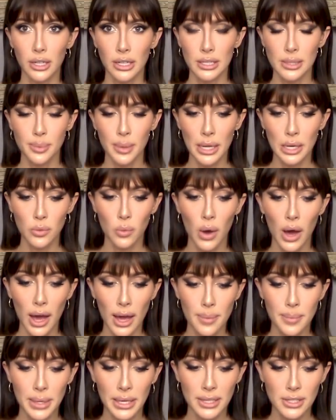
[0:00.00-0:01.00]
explain why.
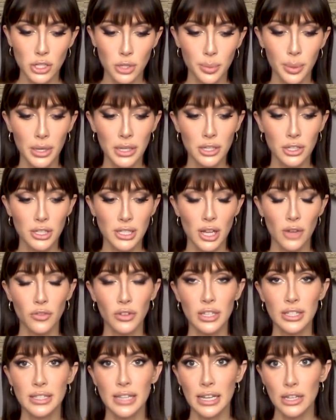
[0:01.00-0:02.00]
Because you're putting yourself
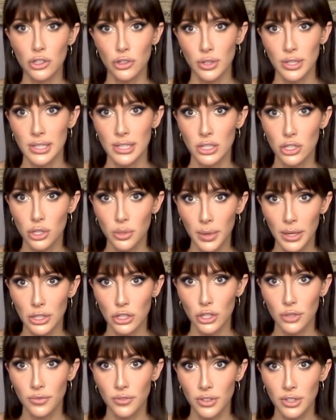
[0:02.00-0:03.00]
in a dangerous
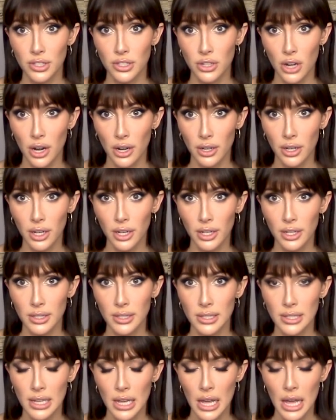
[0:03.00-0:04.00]
situation for
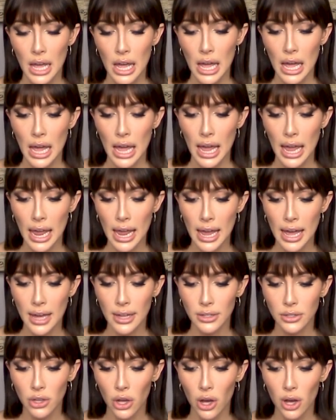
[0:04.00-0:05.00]
starters,
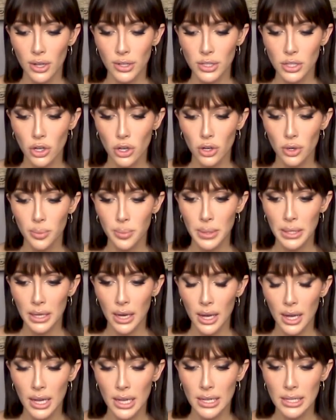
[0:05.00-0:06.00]
and also
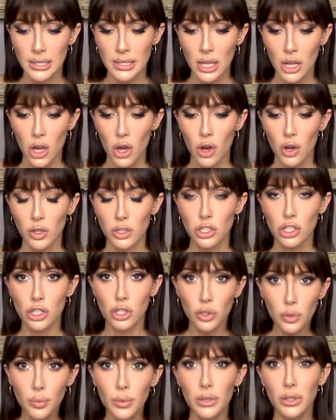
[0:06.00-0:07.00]
because do
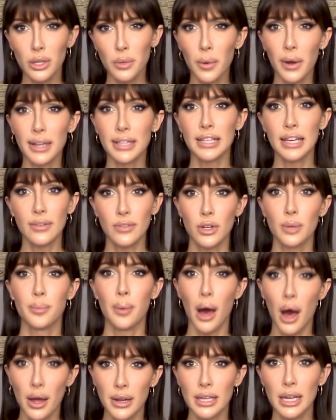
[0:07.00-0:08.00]
you really want to give your
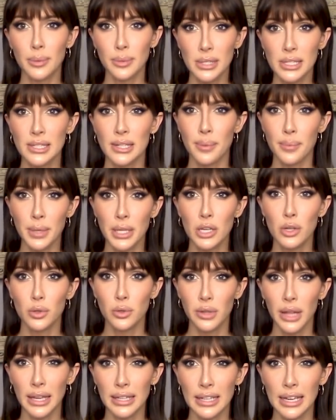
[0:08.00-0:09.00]
body up to somebody who
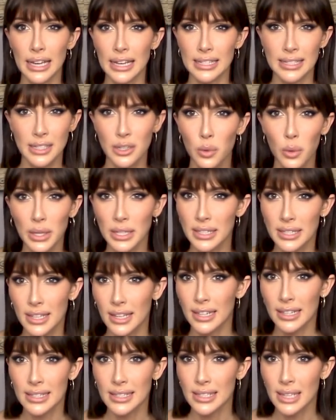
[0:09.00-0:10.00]
like isn't going to
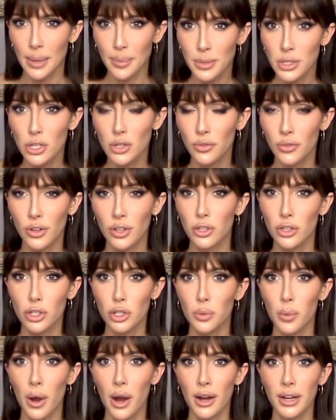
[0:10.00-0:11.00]
accept you for who
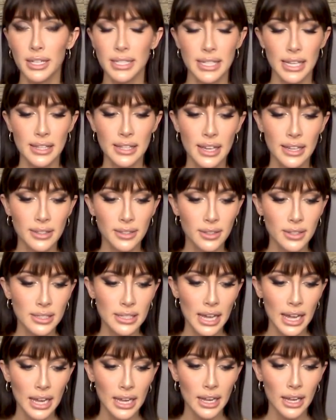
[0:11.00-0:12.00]
you are? Because at the end of the
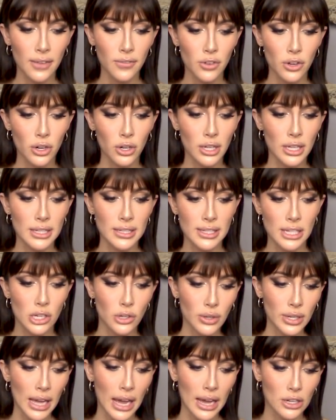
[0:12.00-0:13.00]
day, if you're
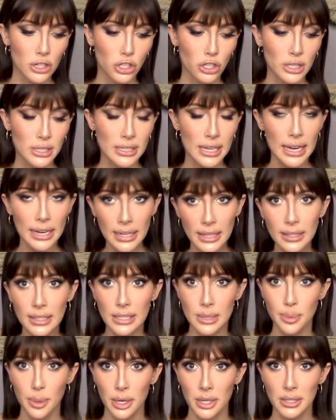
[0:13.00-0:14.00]
considering actually dating
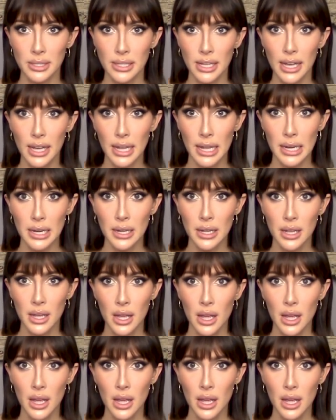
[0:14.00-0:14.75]
this person,